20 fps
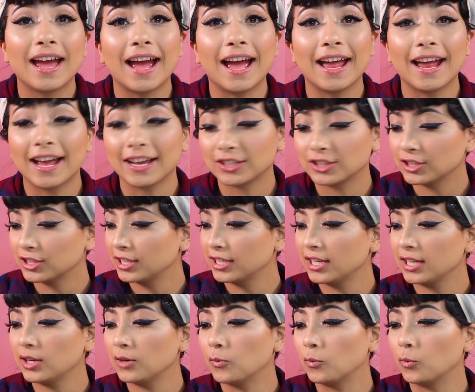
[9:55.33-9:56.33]
I
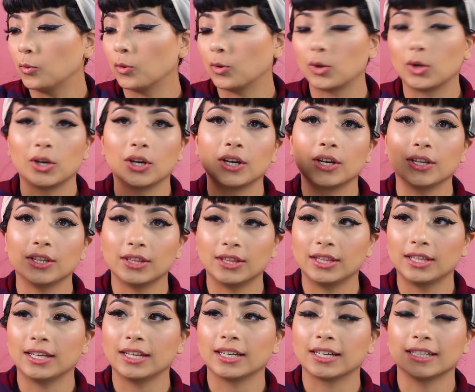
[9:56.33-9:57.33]
actually wore
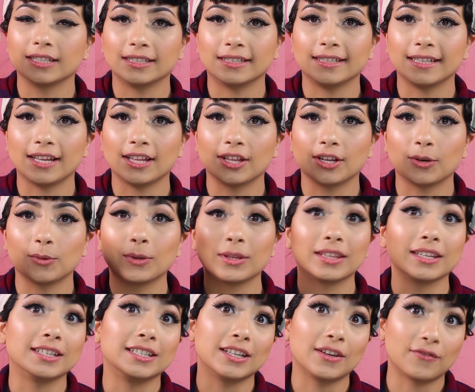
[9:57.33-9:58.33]
the concealer
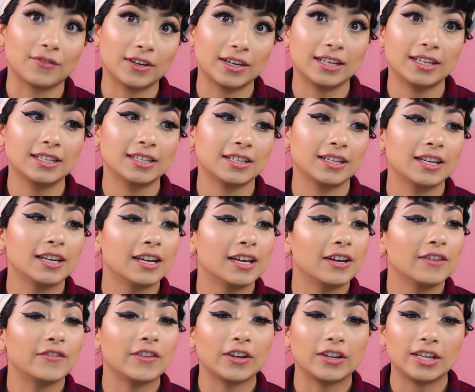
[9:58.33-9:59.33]
with a different
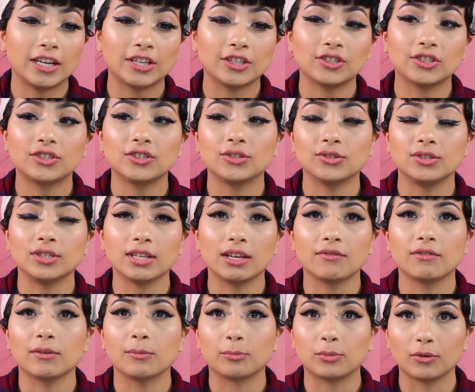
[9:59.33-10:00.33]
foundation to see
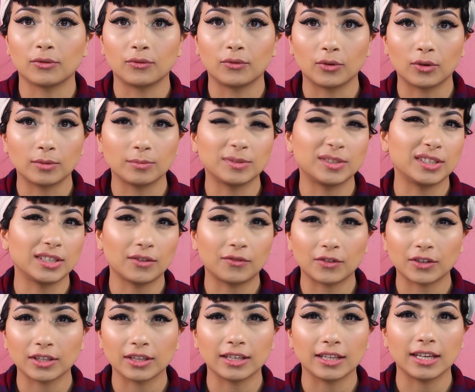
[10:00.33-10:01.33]
if it performs
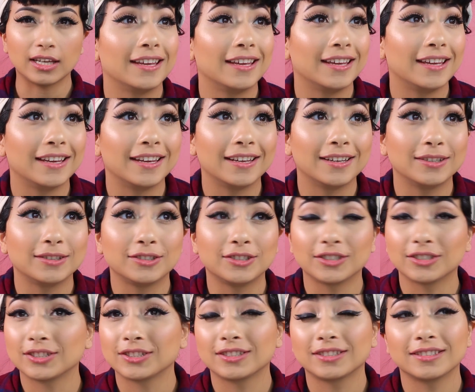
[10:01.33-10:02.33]
differently. It
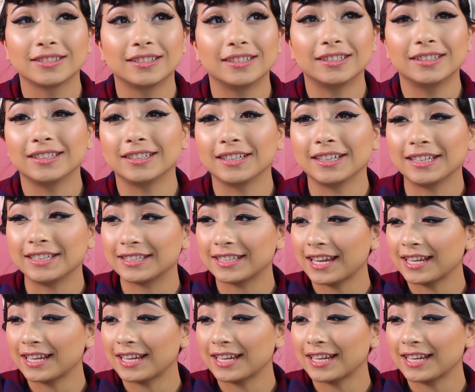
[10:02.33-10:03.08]
just, oh, it's